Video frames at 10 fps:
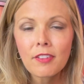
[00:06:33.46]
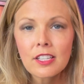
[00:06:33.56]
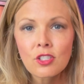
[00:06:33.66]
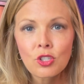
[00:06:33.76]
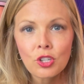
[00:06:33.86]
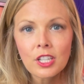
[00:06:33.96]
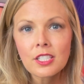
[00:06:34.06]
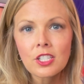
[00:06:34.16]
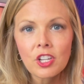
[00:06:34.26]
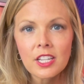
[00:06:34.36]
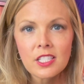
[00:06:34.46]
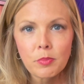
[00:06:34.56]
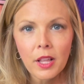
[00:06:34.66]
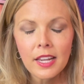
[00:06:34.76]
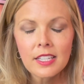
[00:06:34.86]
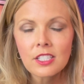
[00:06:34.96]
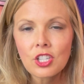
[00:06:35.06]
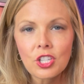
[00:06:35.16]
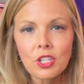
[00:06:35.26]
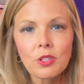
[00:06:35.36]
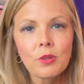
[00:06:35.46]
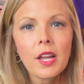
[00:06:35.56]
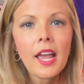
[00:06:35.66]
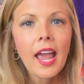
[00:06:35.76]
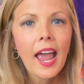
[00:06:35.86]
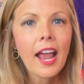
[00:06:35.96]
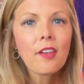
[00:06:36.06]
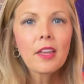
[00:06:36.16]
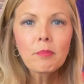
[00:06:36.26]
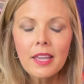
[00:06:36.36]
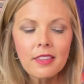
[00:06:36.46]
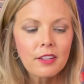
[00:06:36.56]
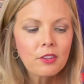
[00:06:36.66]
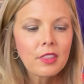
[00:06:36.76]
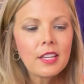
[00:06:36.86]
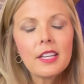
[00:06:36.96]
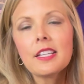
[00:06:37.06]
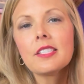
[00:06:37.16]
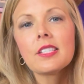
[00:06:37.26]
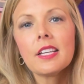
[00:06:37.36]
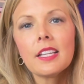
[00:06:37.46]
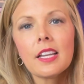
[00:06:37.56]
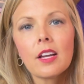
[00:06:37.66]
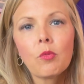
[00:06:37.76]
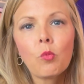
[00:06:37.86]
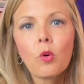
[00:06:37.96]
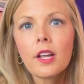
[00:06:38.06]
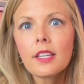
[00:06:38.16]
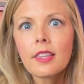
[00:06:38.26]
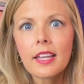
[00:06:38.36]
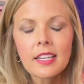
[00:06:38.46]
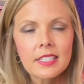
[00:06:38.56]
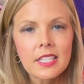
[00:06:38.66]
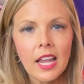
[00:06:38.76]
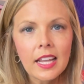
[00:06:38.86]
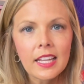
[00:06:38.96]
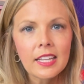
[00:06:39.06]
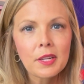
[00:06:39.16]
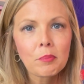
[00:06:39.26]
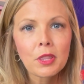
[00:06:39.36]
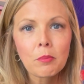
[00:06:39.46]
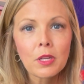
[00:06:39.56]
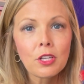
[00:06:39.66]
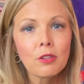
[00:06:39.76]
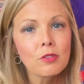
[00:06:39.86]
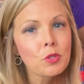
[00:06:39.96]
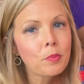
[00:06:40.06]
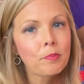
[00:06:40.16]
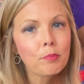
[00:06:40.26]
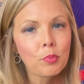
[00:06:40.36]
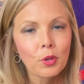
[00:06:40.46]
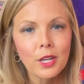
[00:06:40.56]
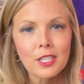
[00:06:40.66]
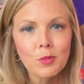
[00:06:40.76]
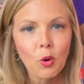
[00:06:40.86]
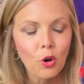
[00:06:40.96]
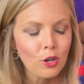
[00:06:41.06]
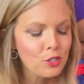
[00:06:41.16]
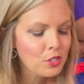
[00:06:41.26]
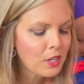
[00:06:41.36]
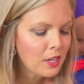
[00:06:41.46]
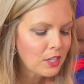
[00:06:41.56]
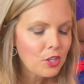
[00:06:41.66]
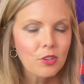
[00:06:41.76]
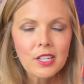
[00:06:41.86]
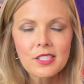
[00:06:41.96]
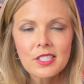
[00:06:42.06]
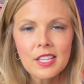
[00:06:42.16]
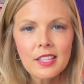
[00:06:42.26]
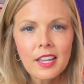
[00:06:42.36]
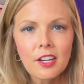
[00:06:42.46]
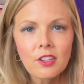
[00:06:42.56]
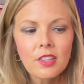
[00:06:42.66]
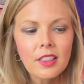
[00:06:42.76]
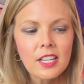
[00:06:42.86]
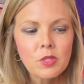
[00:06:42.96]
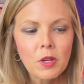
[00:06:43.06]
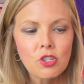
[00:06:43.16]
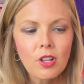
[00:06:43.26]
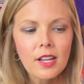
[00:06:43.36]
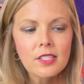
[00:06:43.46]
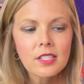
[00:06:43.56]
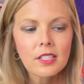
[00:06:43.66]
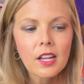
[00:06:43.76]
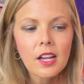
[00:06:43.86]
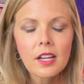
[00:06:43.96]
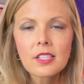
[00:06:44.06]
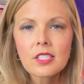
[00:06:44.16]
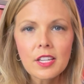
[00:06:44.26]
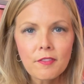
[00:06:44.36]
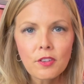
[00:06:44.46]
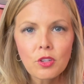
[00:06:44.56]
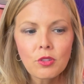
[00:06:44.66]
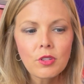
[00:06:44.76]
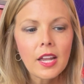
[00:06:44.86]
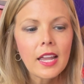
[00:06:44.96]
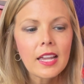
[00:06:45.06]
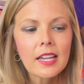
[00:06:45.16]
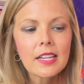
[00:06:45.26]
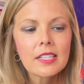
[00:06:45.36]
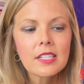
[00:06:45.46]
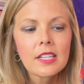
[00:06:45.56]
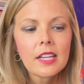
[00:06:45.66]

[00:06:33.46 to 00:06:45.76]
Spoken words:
is good to explain to you how they make their things and what they contain, but the menu's pretty sparse. You can see there that they specialize in seafood, and